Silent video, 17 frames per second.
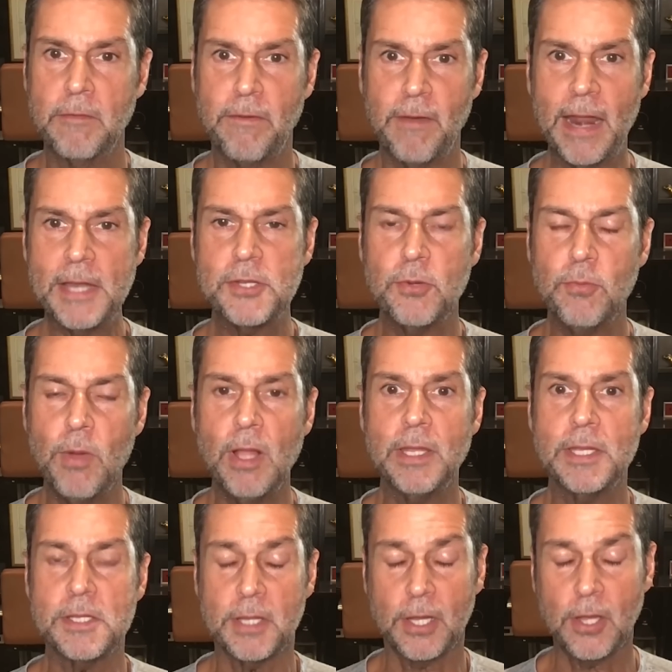The financial world
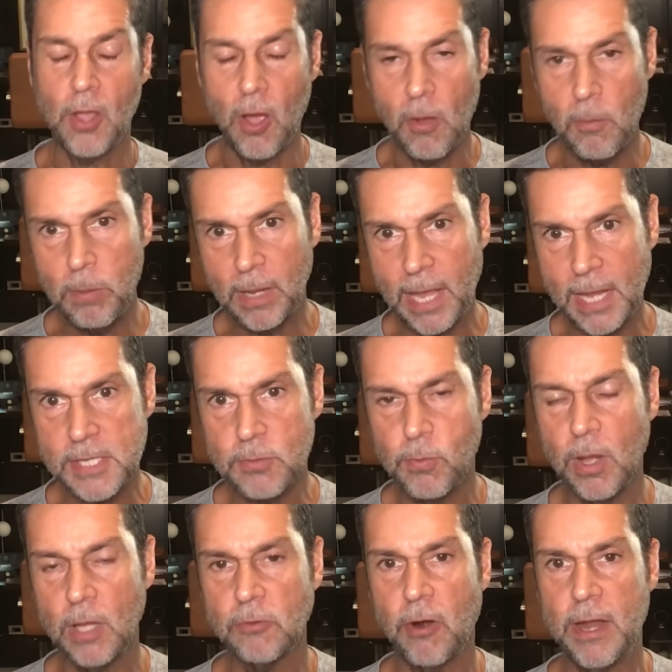is a complicated
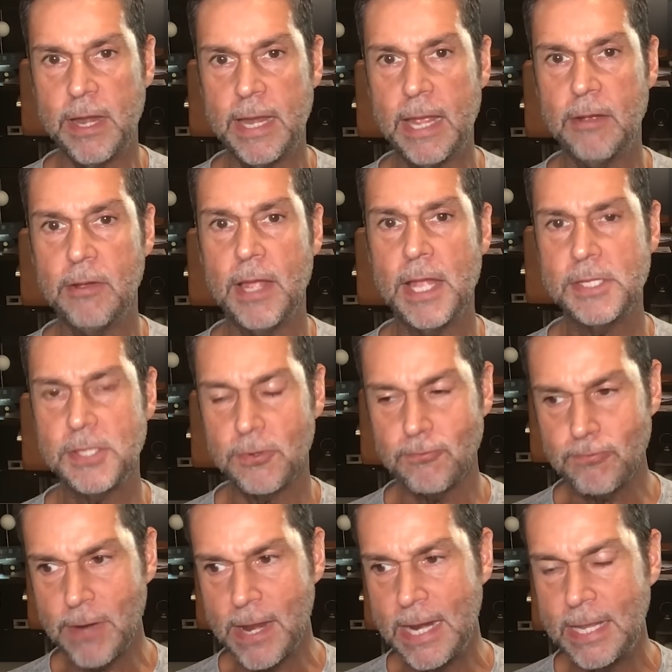world right now. It's a
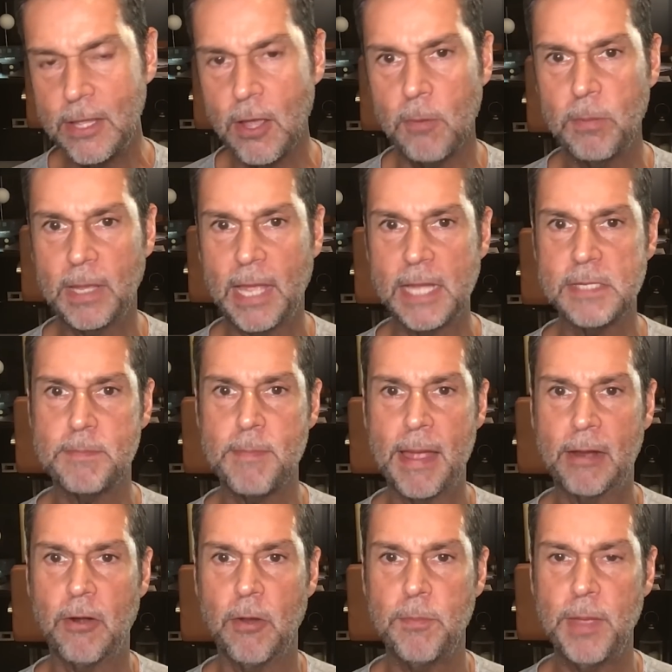really complicated
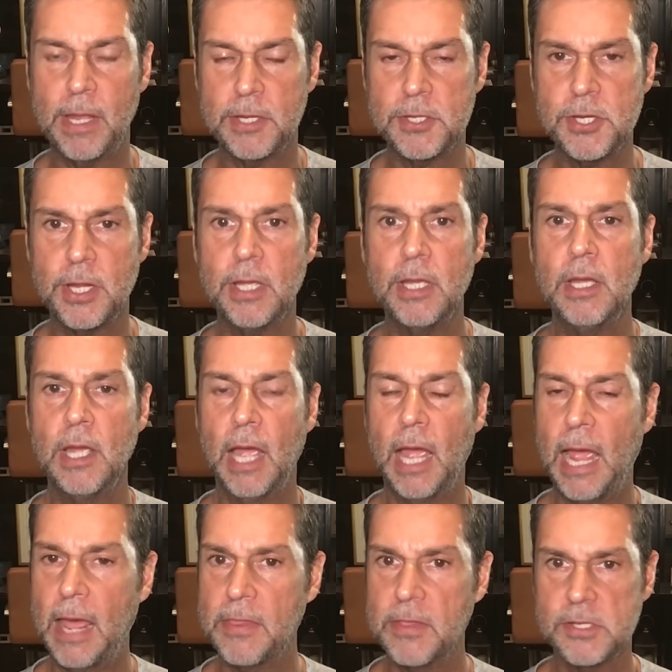macro picture,
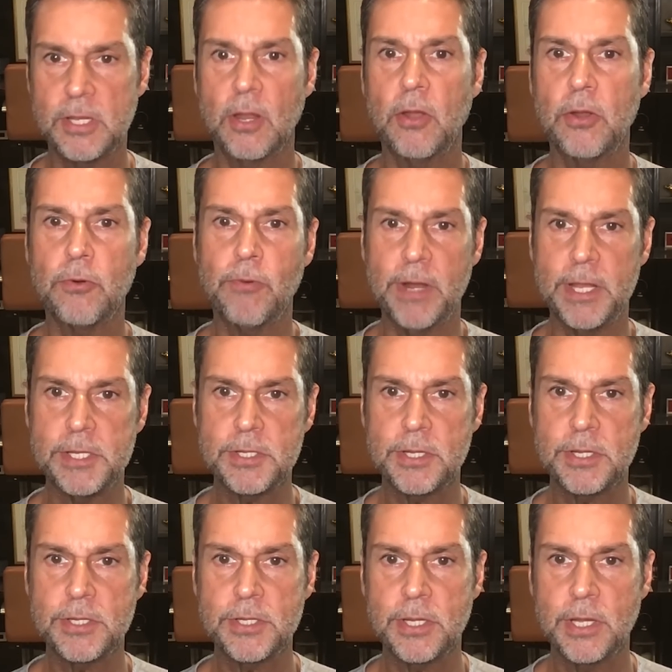and there's a lot of
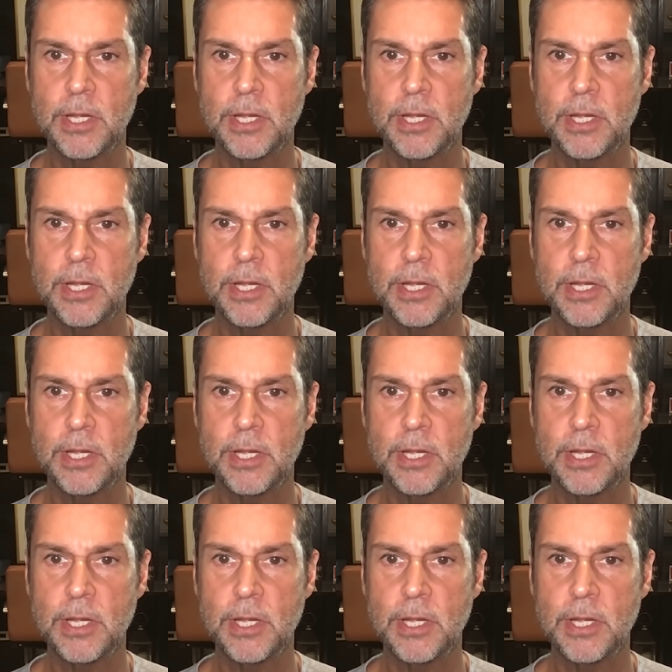risks.